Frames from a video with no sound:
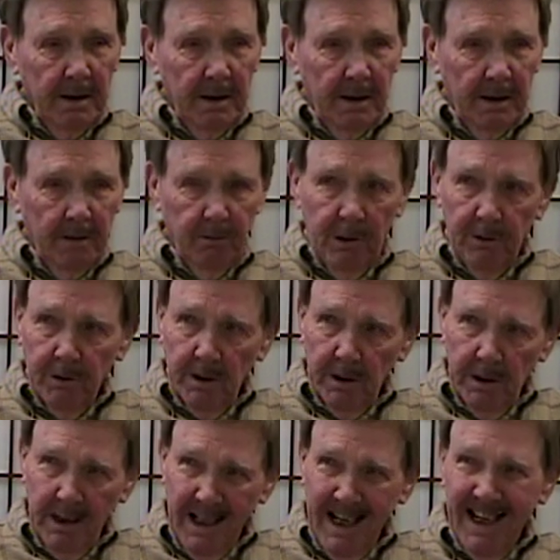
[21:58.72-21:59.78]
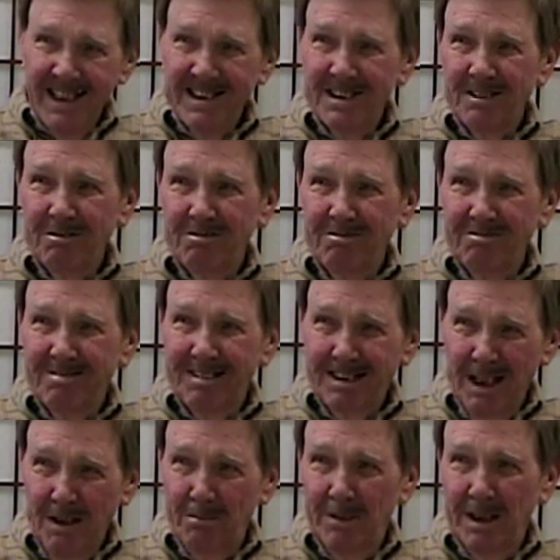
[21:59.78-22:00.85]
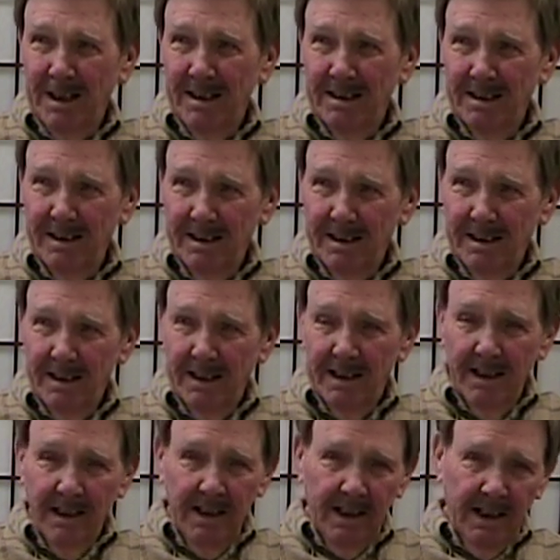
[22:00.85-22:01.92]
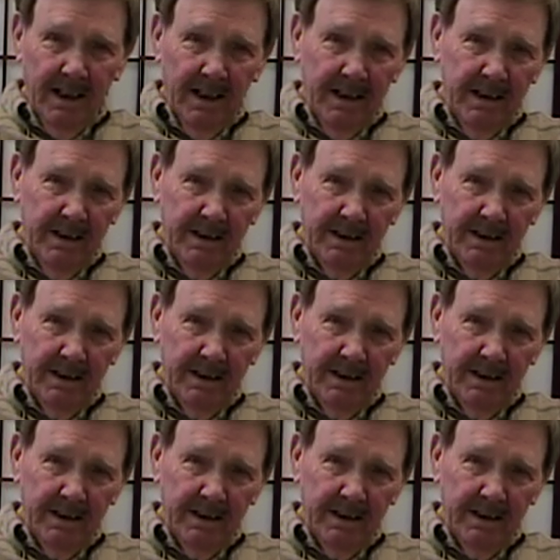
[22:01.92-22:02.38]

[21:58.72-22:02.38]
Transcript: And we were the last company. And